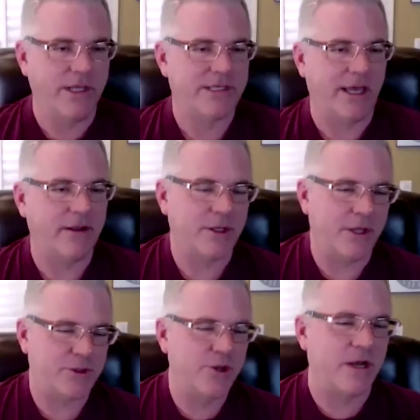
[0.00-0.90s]
it, it
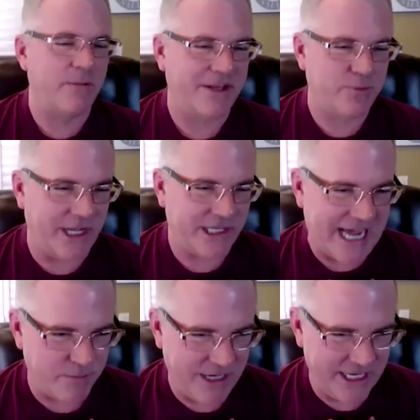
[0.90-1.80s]
usually means we attach
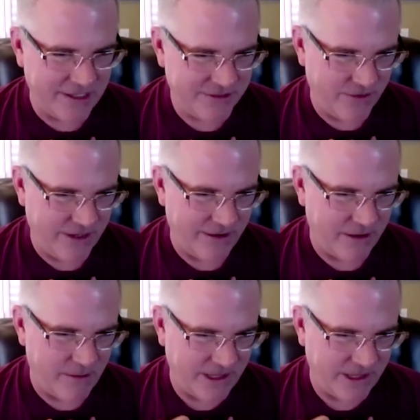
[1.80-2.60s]
meaning to it.